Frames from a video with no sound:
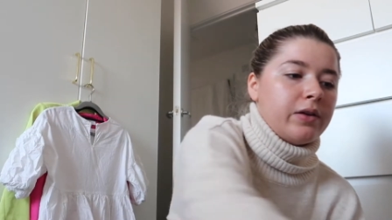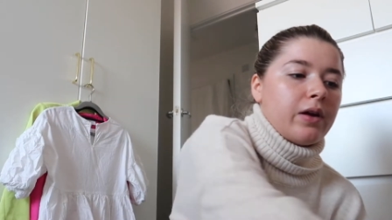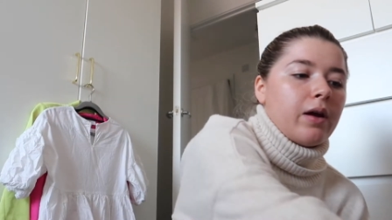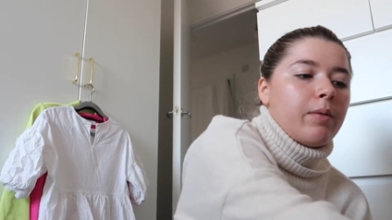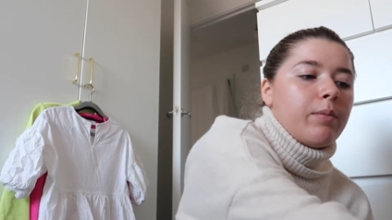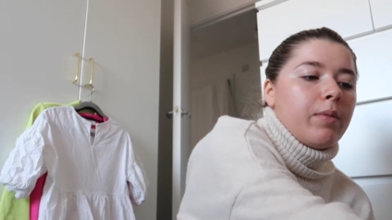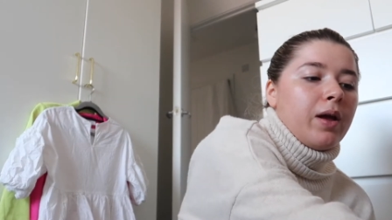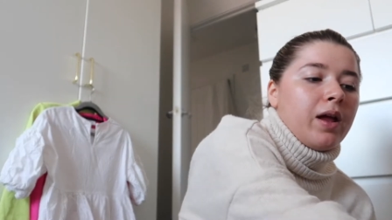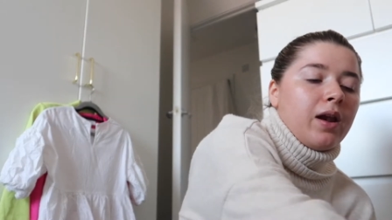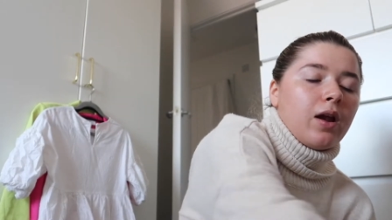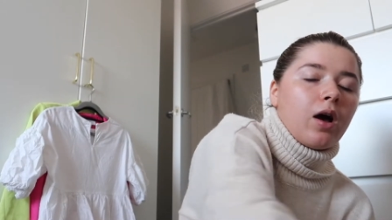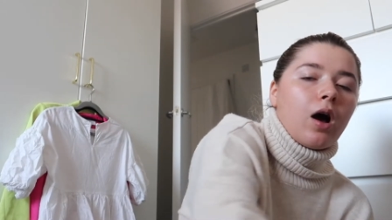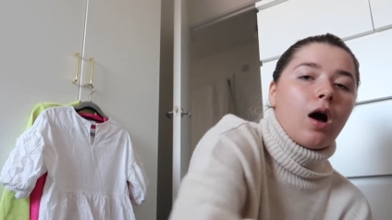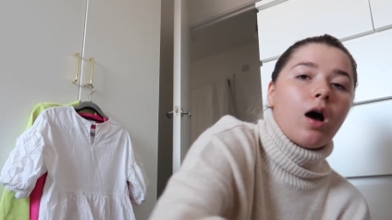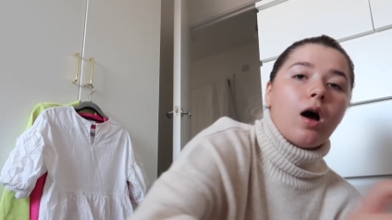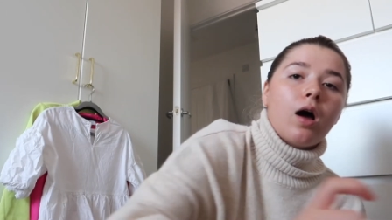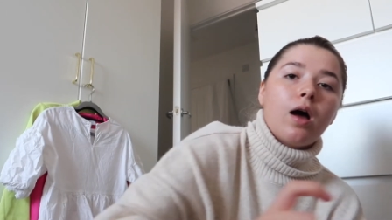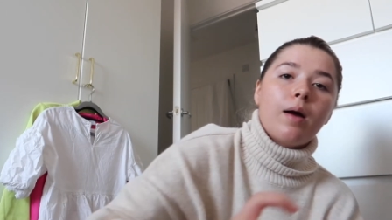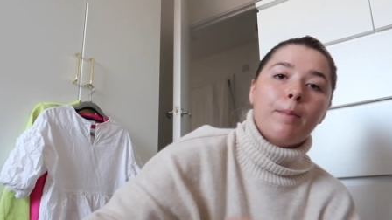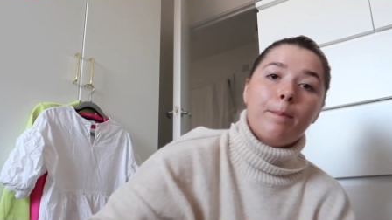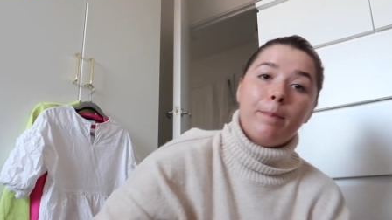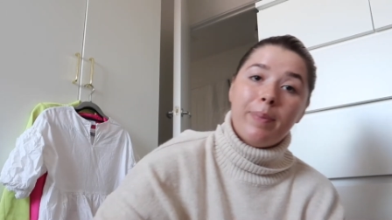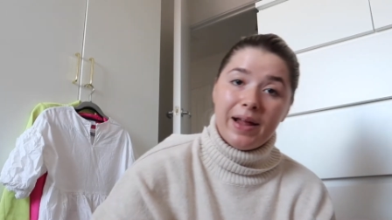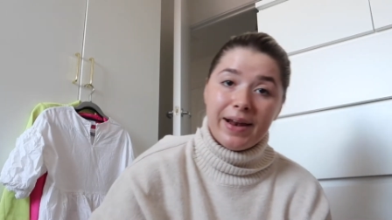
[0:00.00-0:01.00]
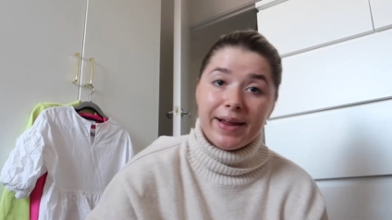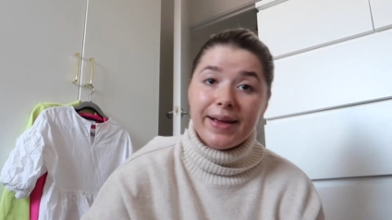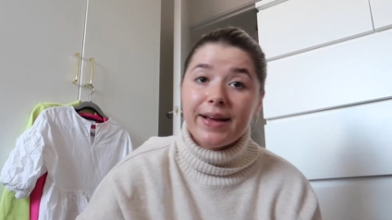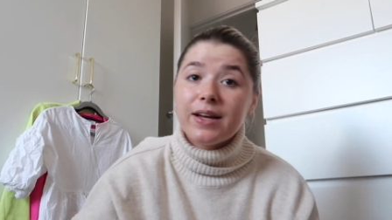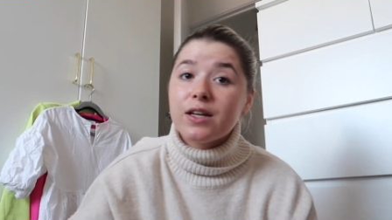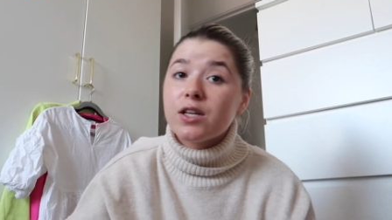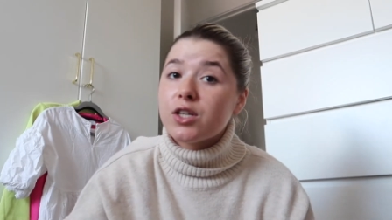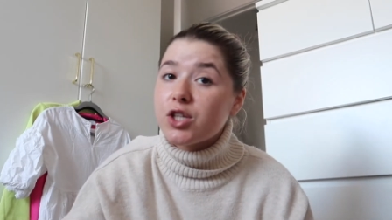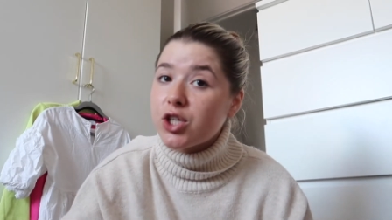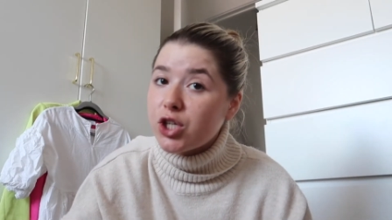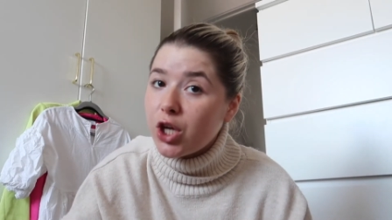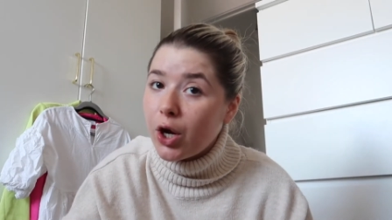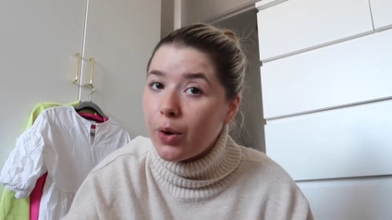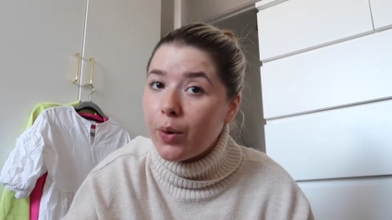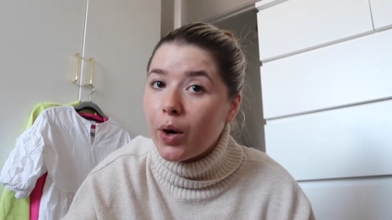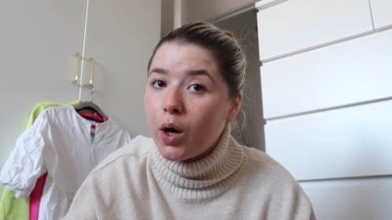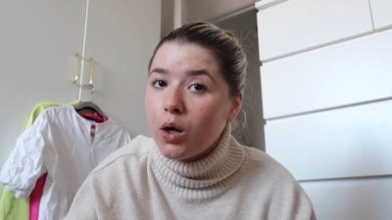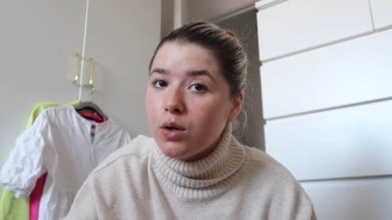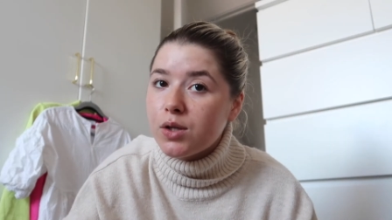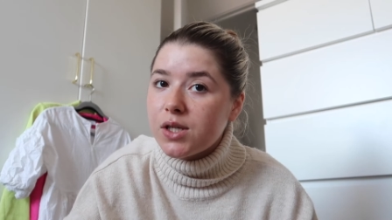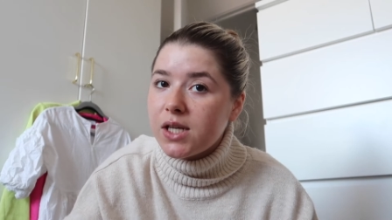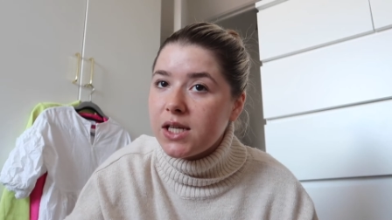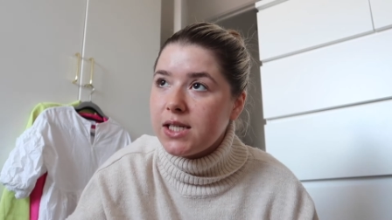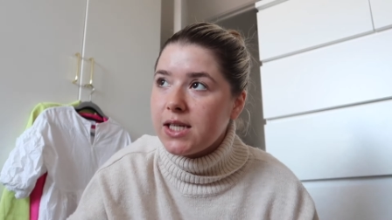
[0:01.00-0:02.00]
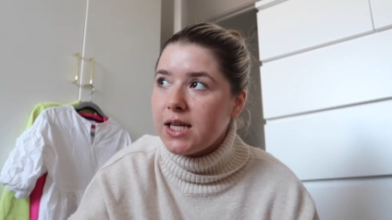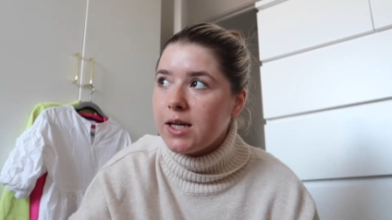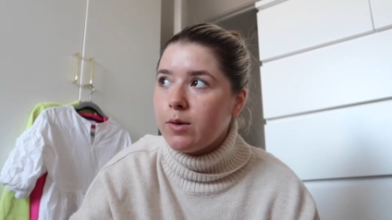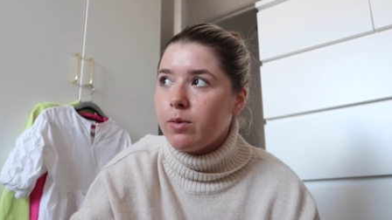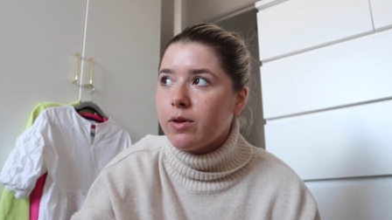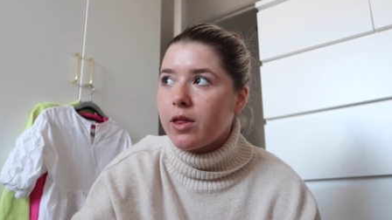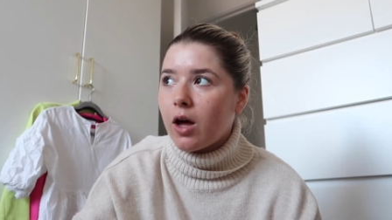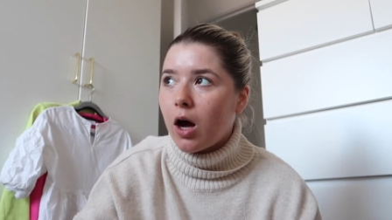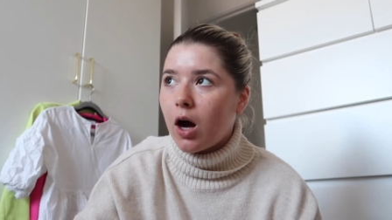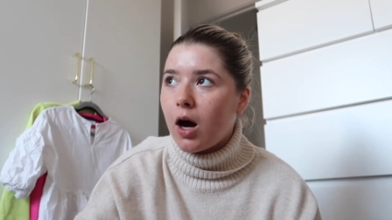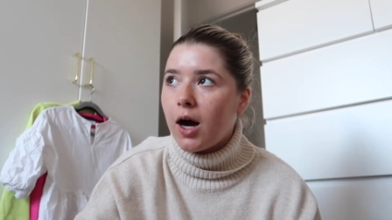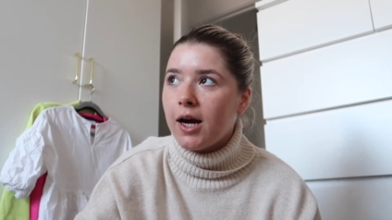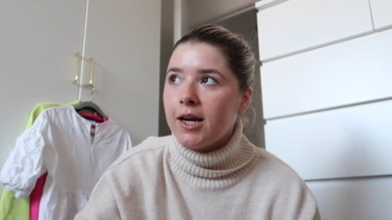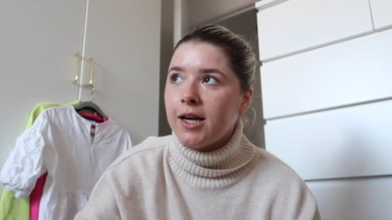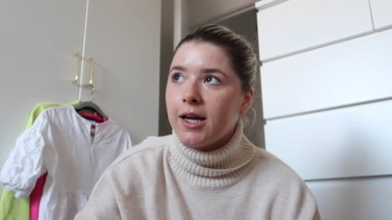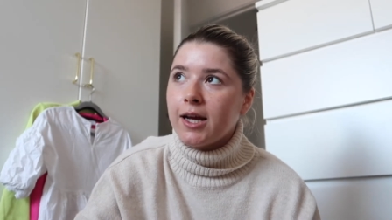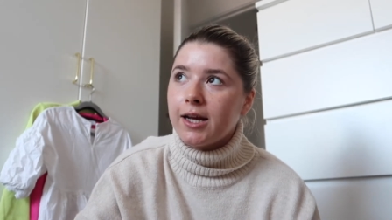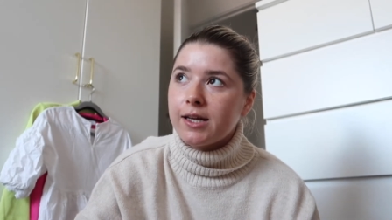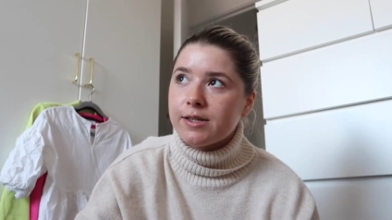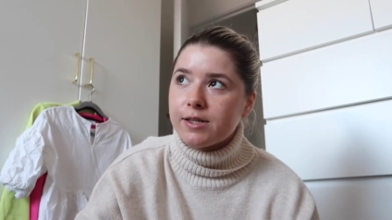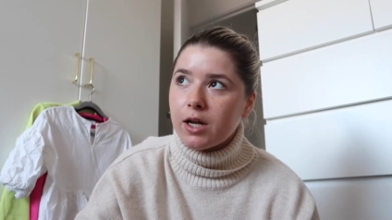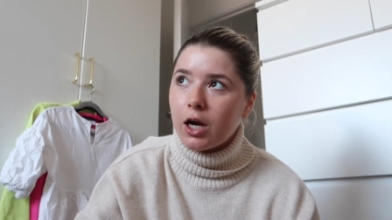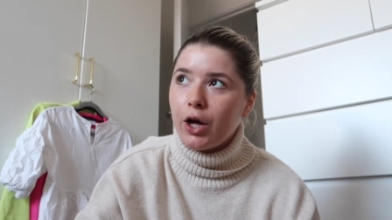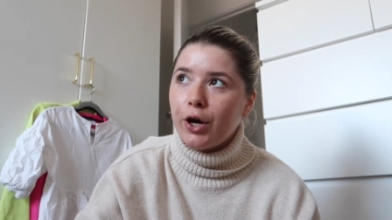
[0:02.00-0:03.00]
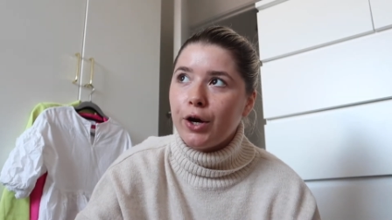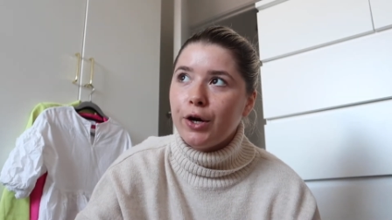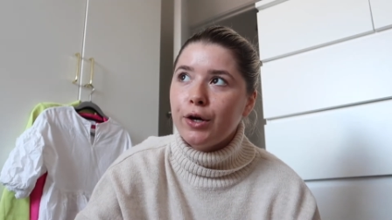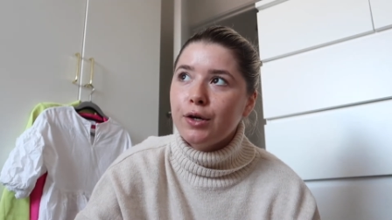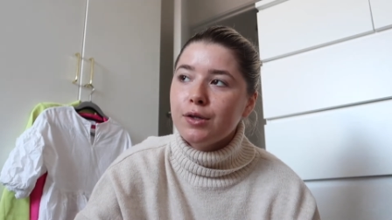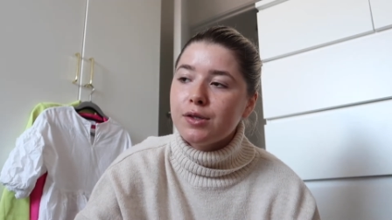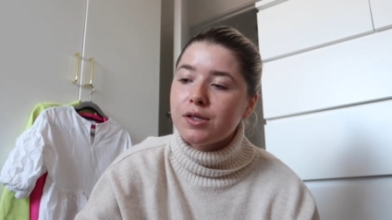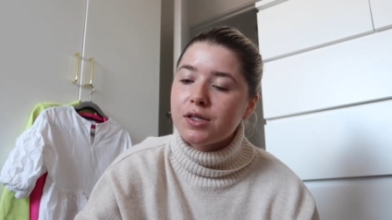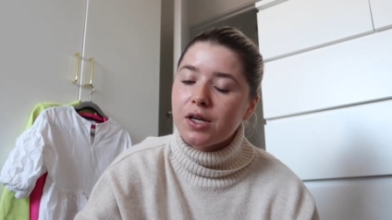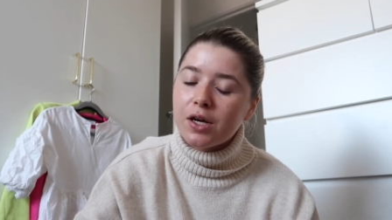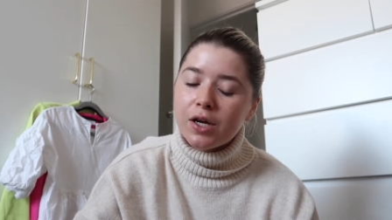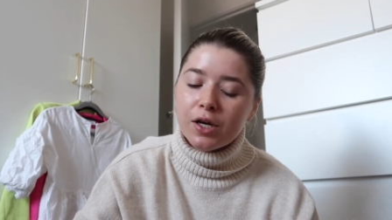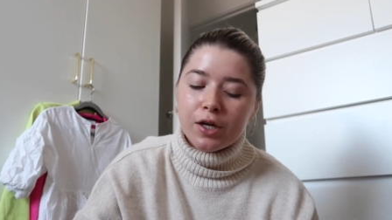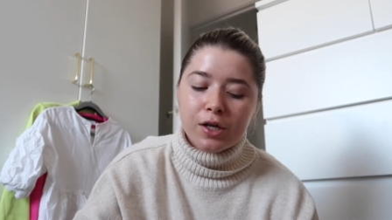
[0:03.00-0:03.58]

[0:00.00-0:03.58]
I mean, Billy is so OCD with ironing his clothes,